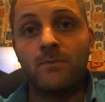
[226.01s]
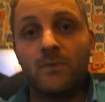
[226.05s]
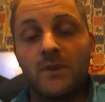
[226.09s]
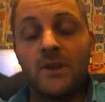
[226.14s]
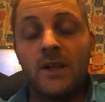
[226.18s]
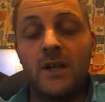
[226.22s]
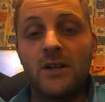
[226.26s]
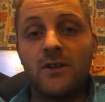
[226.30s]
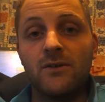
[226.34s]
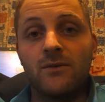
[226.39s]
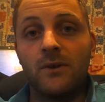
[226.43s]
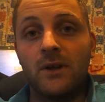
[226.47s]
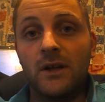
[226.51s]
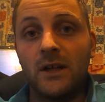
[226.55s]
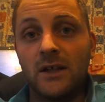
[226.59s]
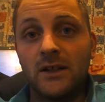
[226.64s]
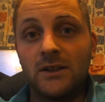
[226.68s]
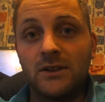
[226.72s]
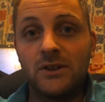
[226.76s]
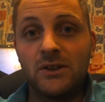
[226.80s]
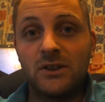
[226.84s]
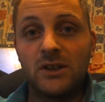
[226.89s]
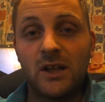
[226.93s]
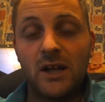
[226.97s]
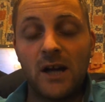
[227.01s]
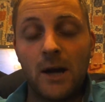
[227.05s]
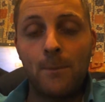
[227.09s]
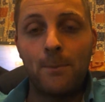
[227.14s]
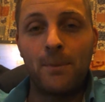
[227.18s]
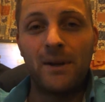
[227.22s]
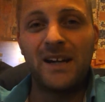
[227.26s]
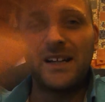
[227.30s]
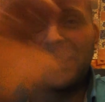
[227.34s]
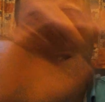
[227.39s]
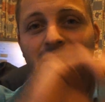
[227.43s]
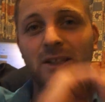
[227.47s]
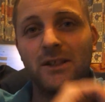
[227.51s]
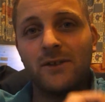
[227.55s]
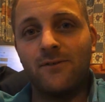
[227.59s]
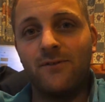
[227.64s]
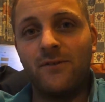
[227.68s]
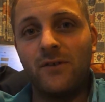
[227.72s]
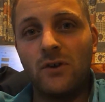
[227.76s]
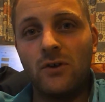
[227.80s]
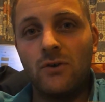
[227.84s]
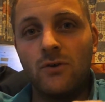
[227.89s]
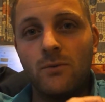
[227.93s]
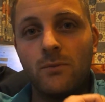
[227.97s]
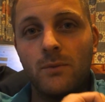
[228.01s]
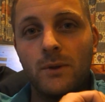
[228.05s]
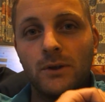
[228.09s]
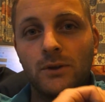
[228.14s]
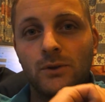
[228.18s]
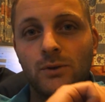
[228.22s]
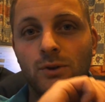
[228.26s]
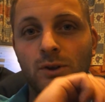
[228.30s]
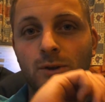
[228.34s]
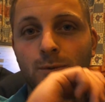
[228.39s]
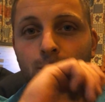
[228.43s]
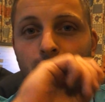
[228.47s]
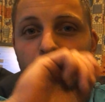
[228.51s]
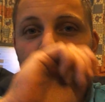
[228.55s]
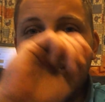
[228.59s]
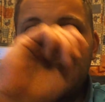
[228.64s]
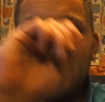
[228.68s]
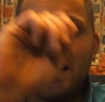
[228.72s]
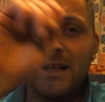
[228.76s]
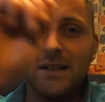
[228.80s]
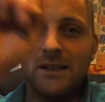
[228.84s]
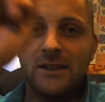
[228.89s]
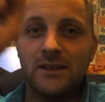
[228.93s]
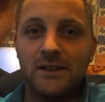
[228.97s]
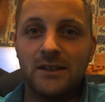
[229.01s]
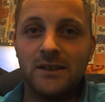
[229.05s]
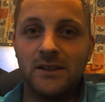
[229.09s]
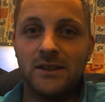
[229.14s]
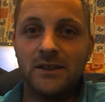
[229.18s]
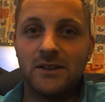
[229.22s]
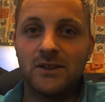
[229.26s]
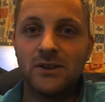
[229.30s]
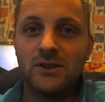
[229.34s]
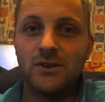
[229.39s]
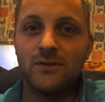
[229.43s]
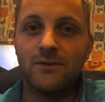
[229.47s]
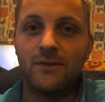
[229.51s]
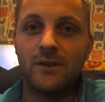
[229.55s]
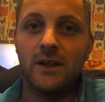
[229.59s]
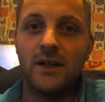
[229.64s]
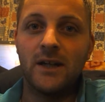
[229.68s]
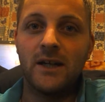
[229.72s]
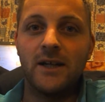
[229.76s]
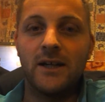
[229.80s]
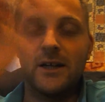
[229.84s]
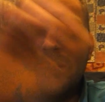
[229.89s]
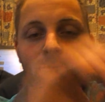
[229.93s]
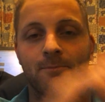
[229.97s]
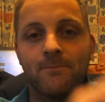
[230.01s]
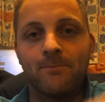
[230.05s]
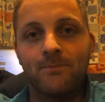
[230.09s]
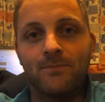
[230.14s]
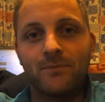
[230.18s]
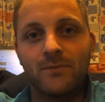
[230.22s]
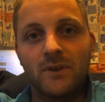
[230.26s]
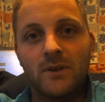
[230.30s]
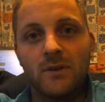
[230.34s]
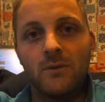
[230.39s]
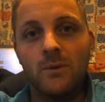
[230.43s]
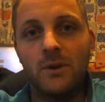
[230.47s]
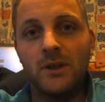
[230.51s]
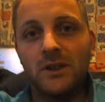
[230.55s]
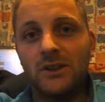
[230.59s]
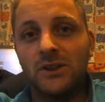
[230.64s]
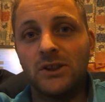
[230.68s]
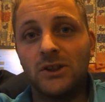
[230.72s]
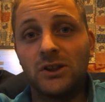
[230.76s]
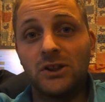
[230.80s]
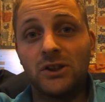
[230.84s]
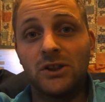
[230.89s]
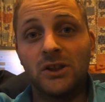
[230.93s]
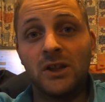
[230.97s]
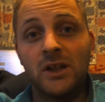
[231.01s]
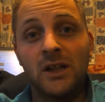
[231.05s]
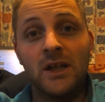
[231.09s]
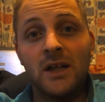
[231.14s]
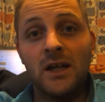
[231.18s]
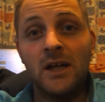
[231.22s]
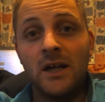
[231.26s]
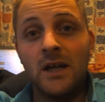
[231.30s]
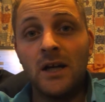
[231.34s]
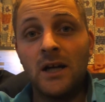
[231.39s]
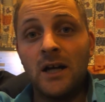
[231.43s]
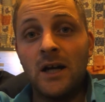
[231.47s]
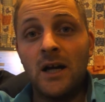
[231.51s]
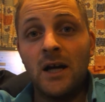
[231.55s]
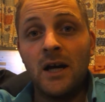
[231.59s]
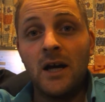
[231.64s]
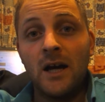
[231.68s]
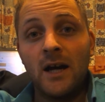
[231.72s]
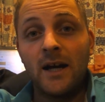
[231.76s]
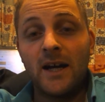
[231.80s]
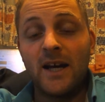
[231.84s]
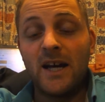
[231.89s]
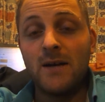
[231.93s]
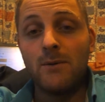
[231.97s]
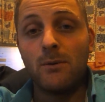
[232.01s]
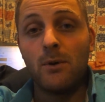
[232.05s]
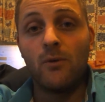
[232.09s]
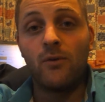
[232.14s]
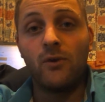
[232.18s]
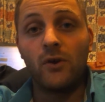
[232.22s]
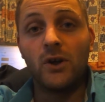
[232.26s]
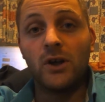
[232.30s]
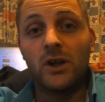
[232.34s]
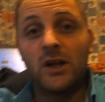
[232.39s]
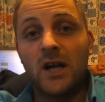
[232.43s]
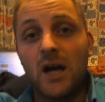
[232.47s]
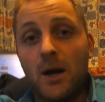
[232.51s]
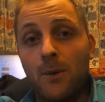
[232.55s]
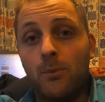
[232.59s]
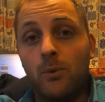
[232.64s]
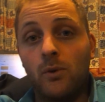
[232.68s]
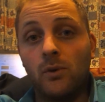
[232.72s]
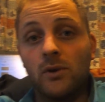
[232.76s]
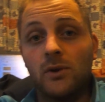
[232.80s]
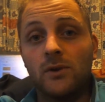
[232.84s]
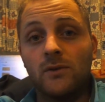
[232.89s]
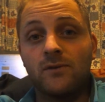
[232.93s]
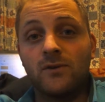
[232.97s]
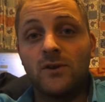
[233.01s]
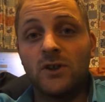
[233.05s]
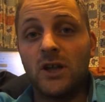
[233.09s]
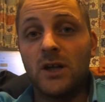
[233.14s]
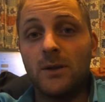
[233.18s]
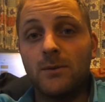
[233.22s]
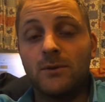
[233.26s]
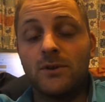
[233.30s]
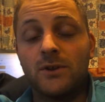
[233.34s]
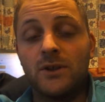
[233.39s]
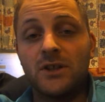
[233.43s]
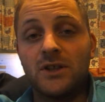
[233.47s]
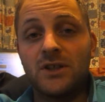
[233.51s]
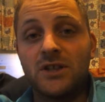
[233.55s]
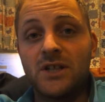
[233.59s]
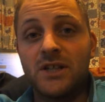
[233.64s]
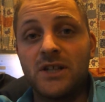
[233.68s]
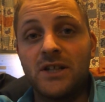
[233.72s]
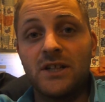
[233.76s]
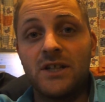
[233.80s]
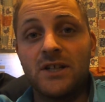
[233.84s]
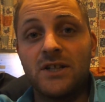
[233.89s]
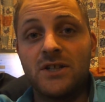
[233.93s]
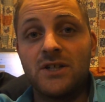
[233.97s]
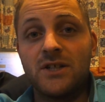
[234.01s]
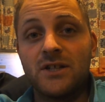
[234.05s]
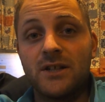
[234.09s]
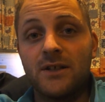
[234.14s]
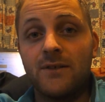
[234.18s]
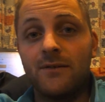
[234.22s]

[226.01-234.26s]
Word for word: And then I realised there was like a plastic film which was protecting the silver layer, which came off on a couple of types of the CDs and